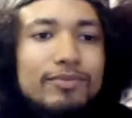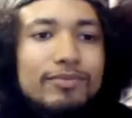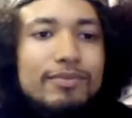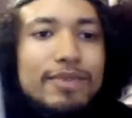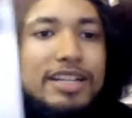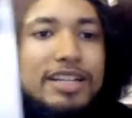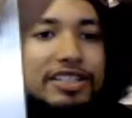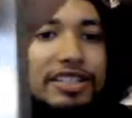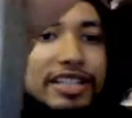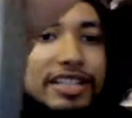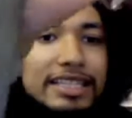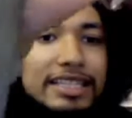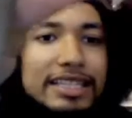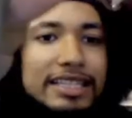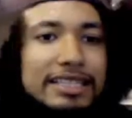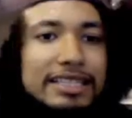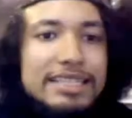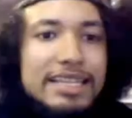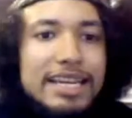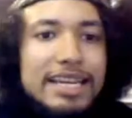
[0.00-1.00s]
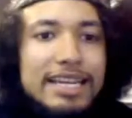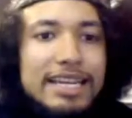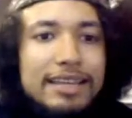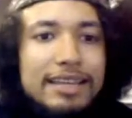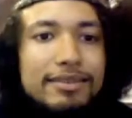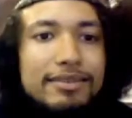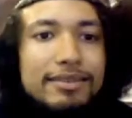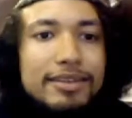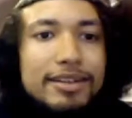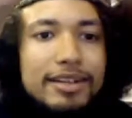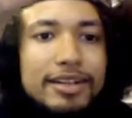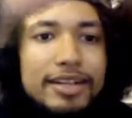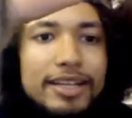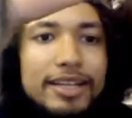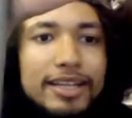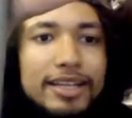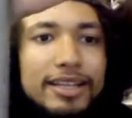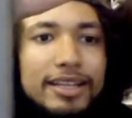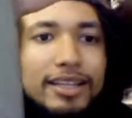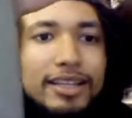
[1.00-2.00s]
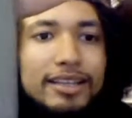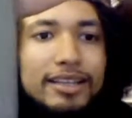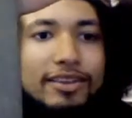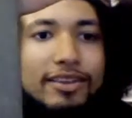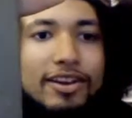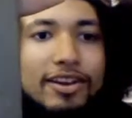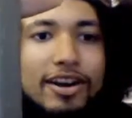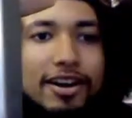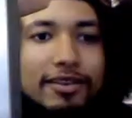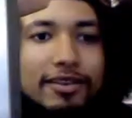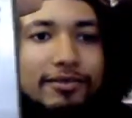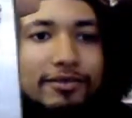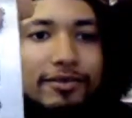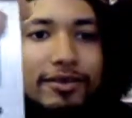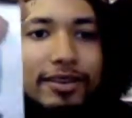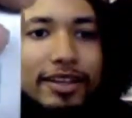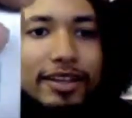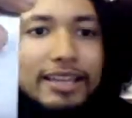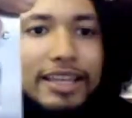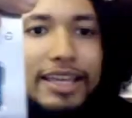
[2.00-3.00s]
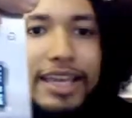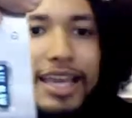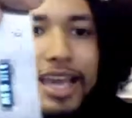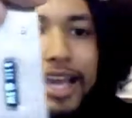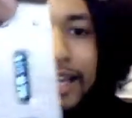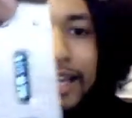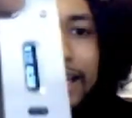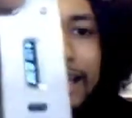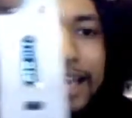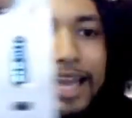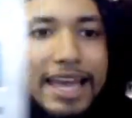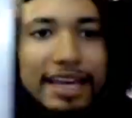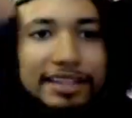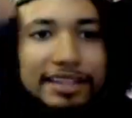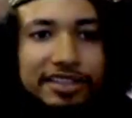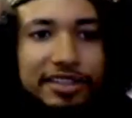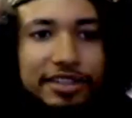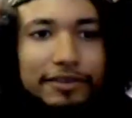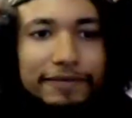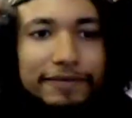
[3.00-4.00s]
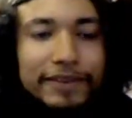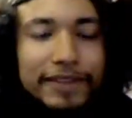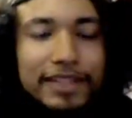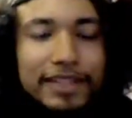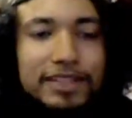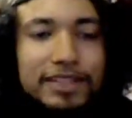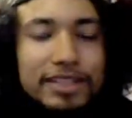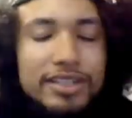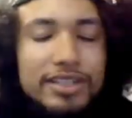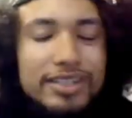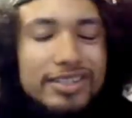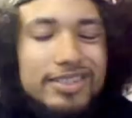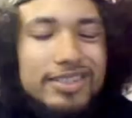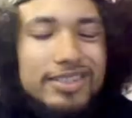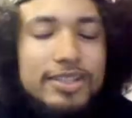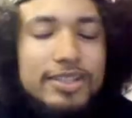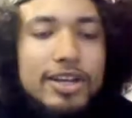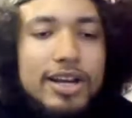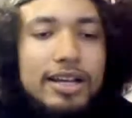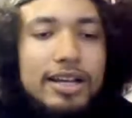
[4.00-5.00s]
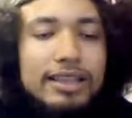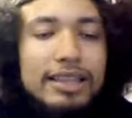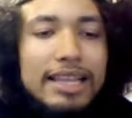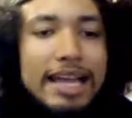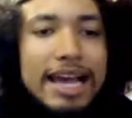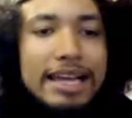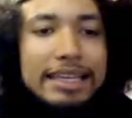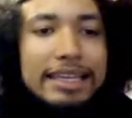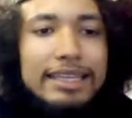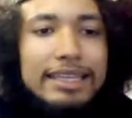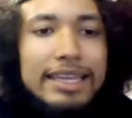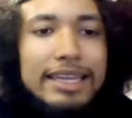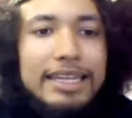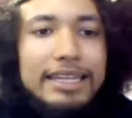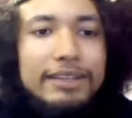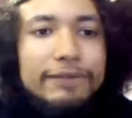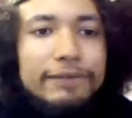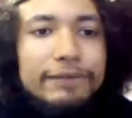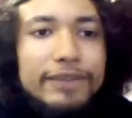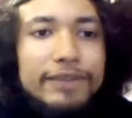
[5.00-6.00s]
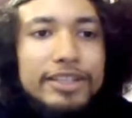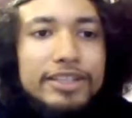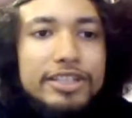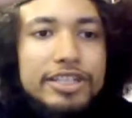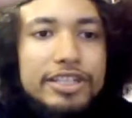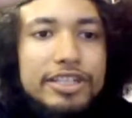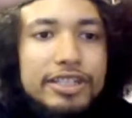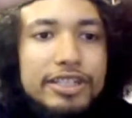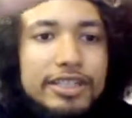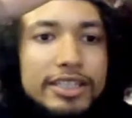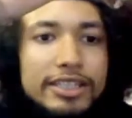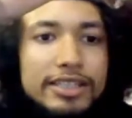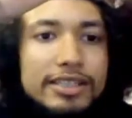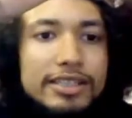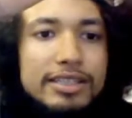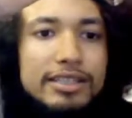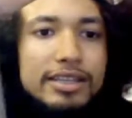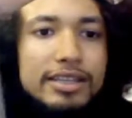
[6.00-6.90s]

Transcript: Much like the DNA30, not really any extra features, not lacking any features.